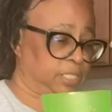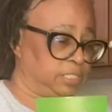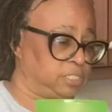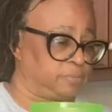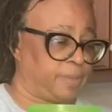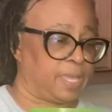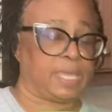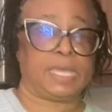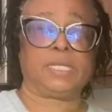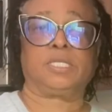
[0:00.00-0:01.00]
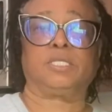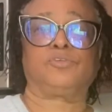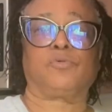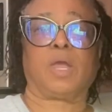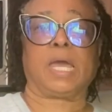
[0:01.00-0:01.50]
this is my Canada
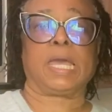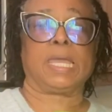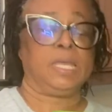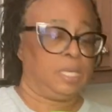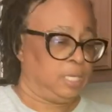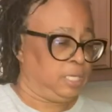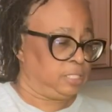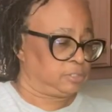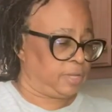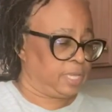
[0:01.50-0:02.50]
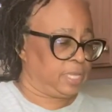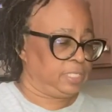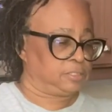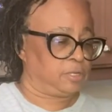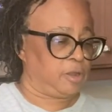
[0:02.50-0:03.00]
Dry, so I can
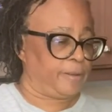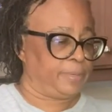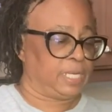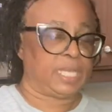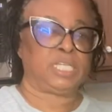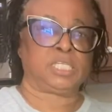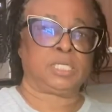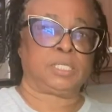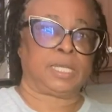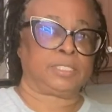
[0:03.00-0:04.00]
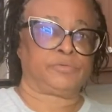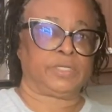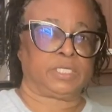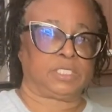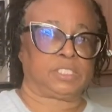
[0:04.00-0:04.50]
get some carbonation. Not
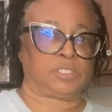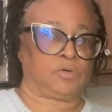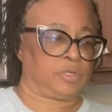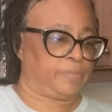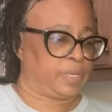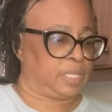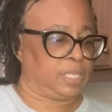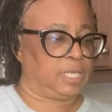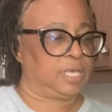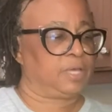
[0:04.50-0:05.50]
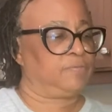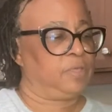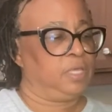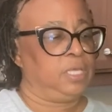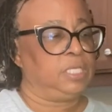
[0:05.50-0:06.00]
drinking a soda, but I love
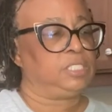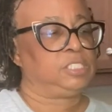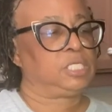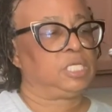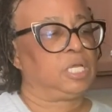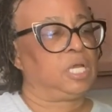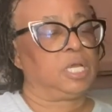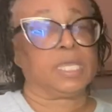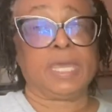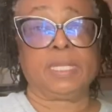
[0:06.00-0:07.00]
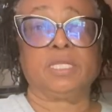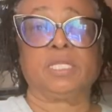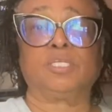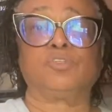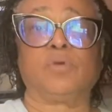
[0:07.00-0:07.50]
Gen, uh,
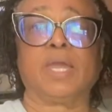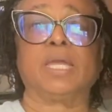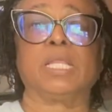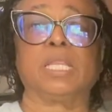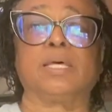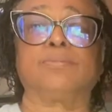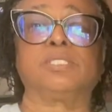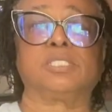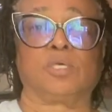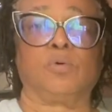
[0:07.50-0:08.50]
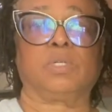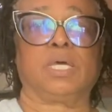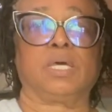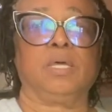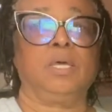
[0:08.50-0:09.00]
Canada Dry Club
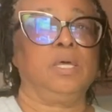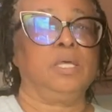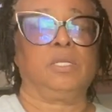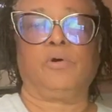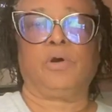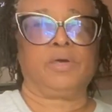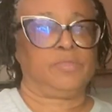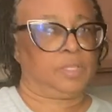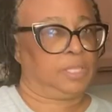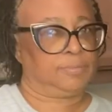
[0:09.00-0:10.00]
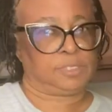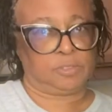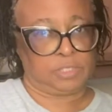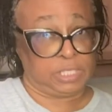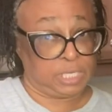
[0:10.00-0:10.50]
Soda. No other club
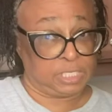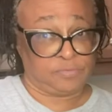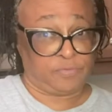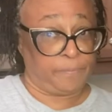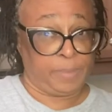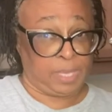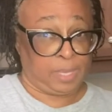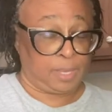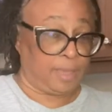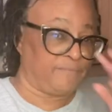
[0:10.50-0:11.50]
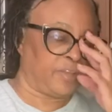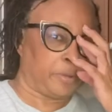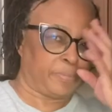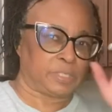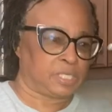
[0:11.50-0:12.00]
soda does for me. I'm very
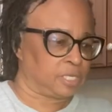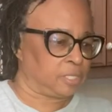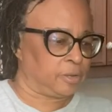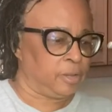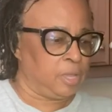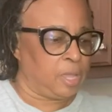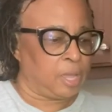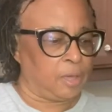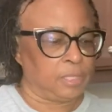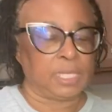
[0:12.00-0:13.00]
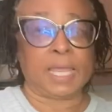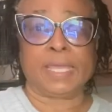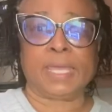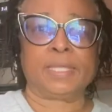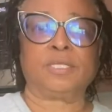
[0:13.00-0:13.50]
particular. I only like
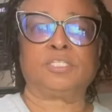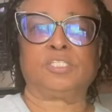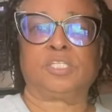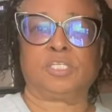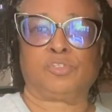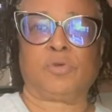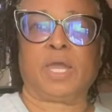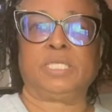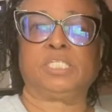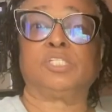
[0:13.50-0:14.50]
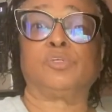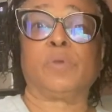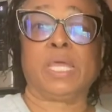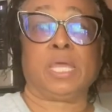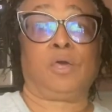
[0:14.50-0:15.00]
Canada Dry Ginger
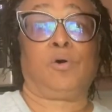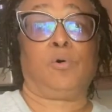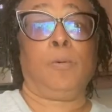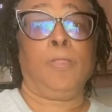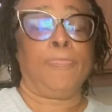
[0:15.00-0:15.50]
Ale.